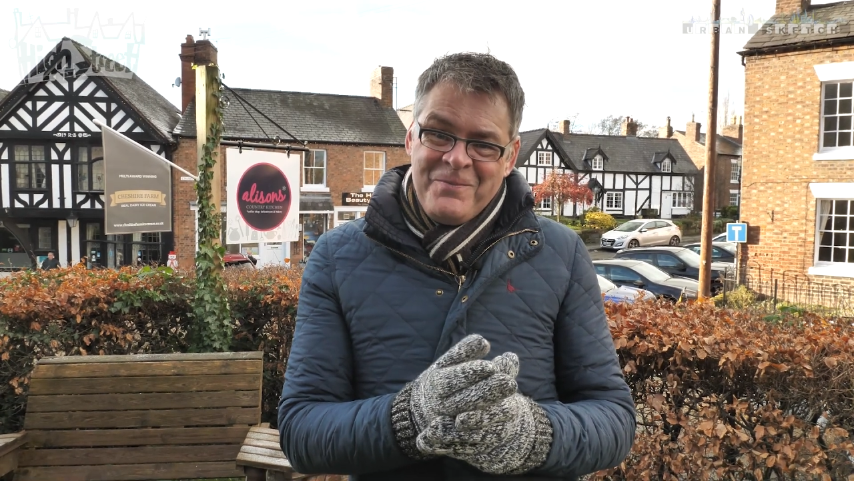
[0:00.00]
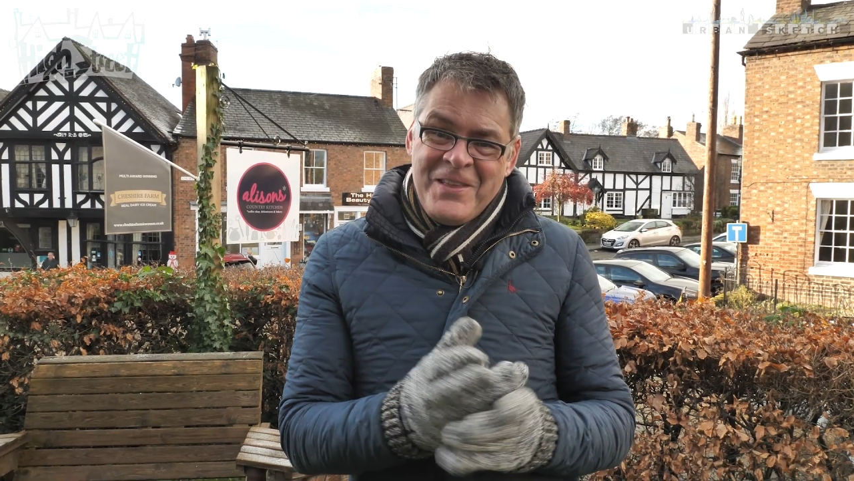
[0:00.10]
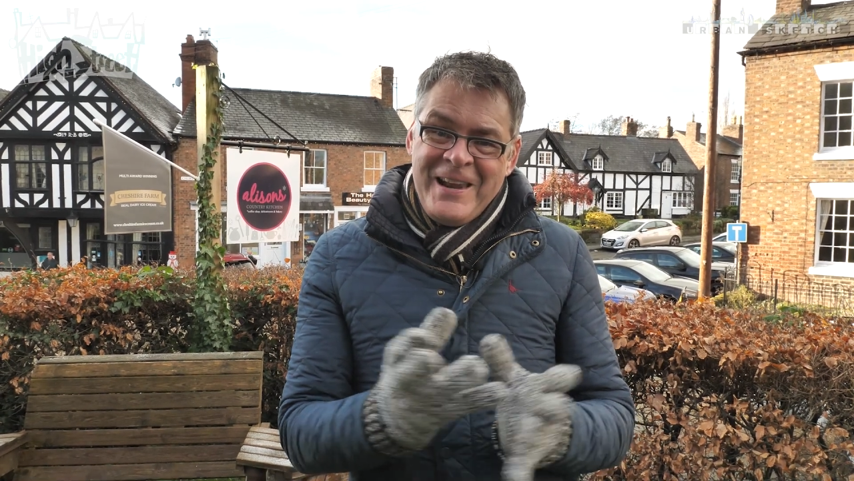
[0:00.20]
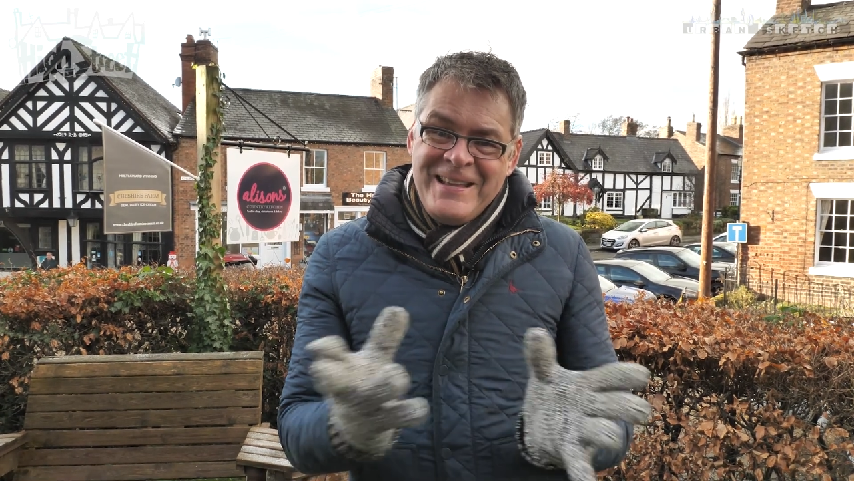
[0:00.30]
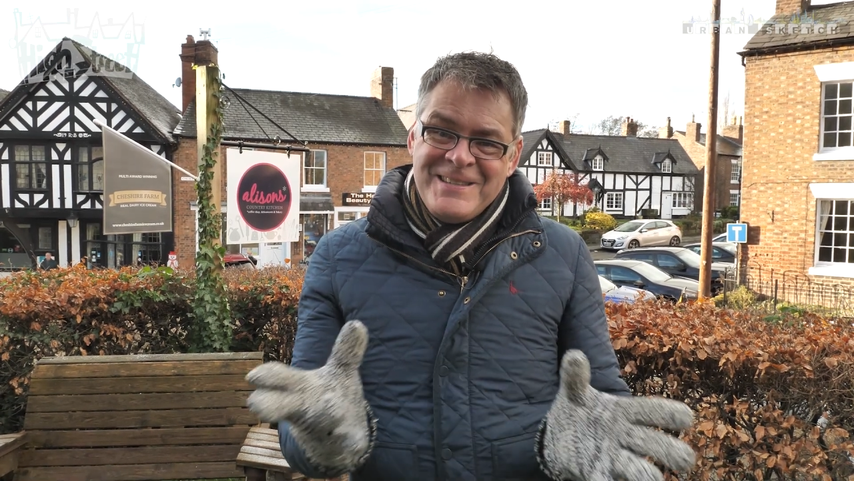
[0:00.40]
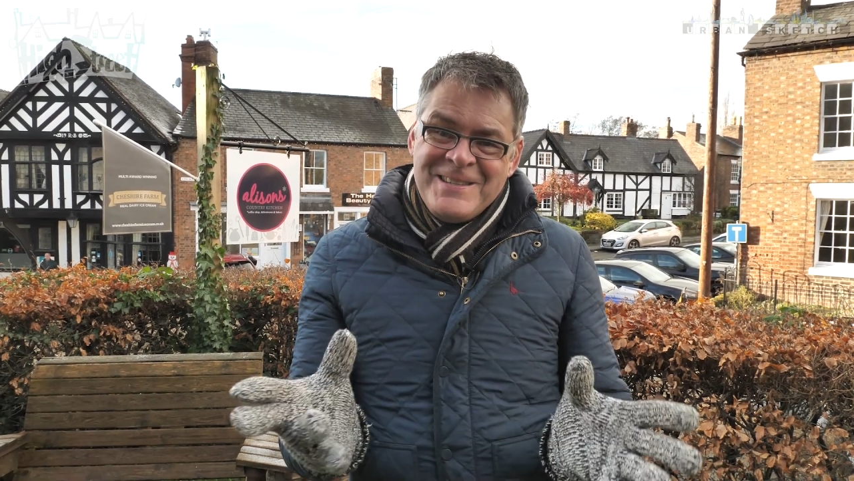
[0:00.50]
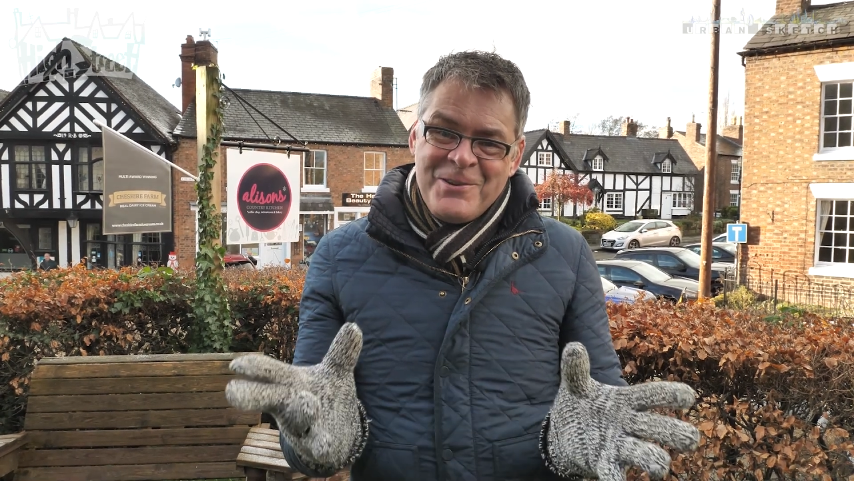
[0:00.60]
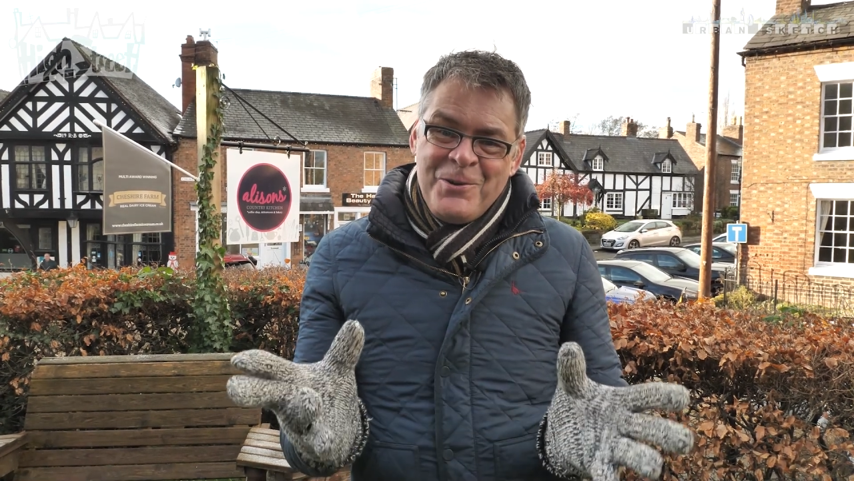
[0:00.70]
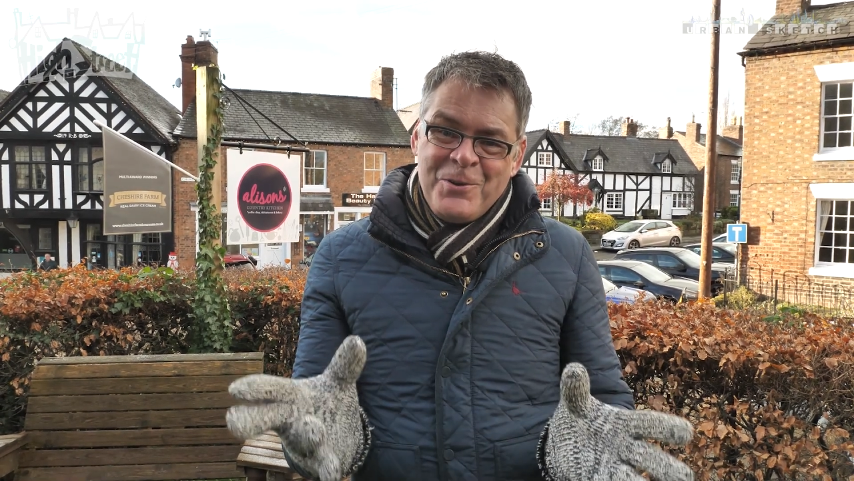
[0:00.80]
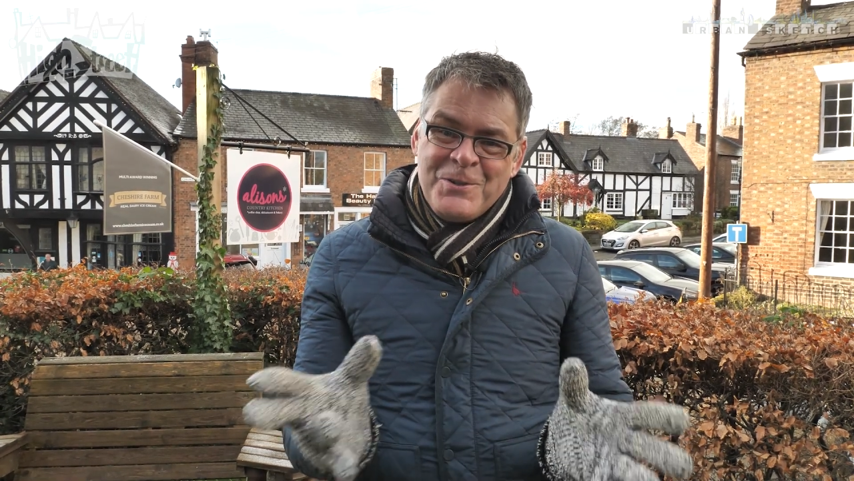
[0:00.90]
the
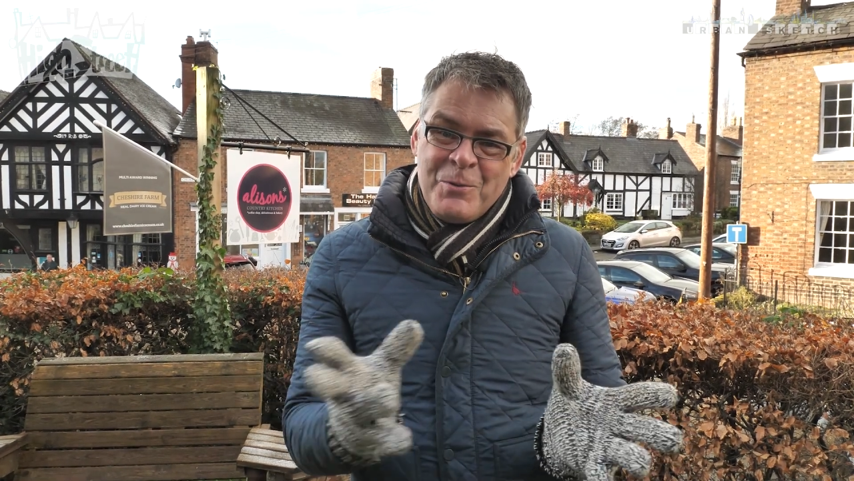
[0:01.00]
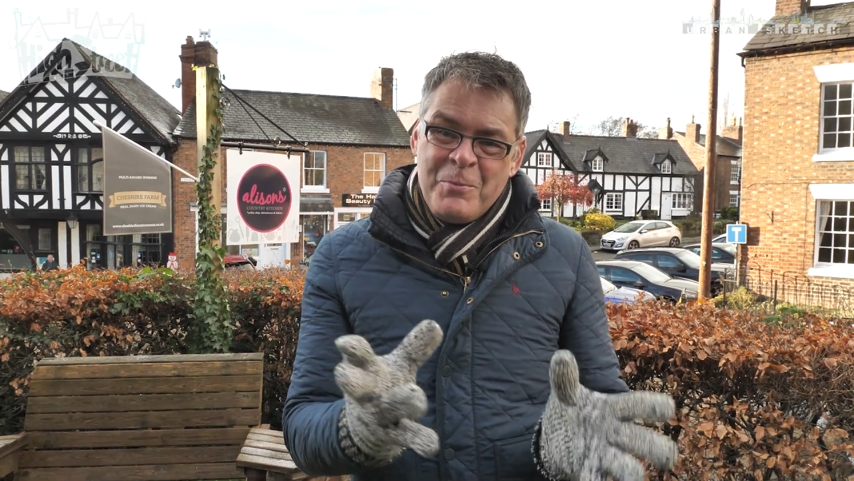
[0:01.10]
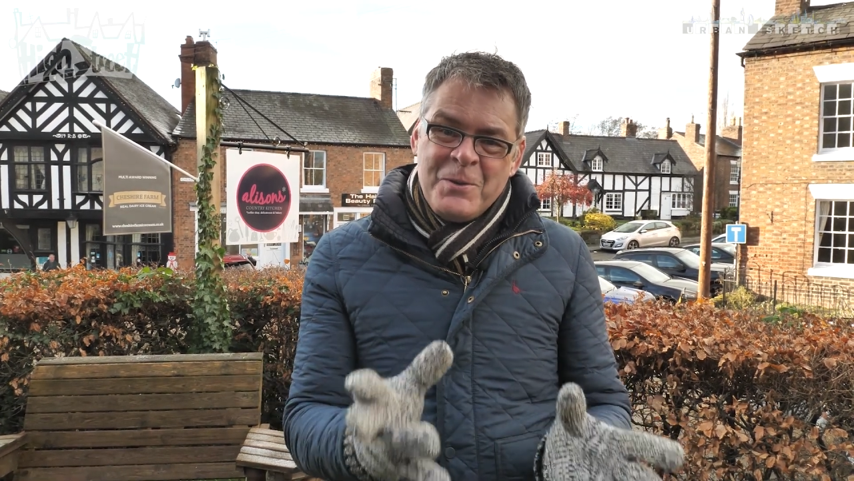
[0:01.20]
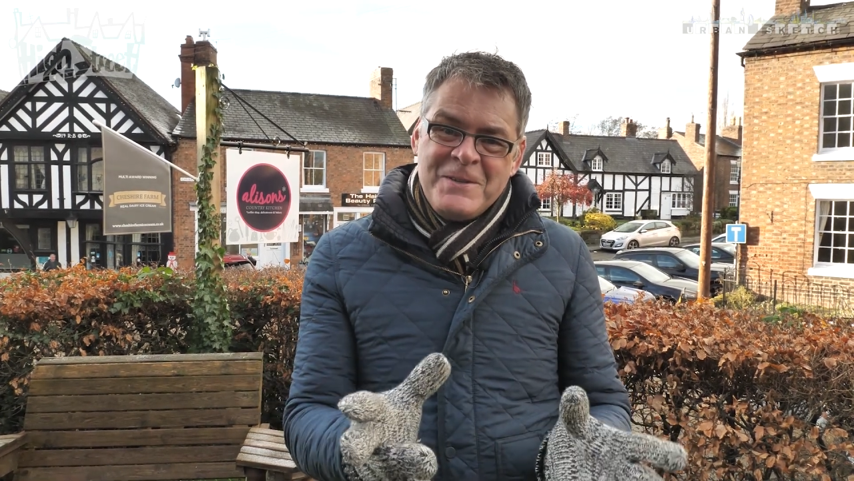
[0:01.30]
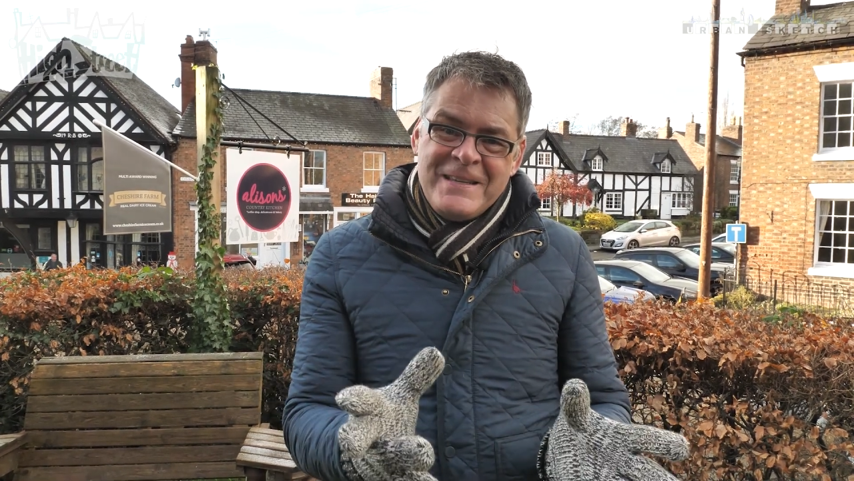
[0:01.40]
latest course that we put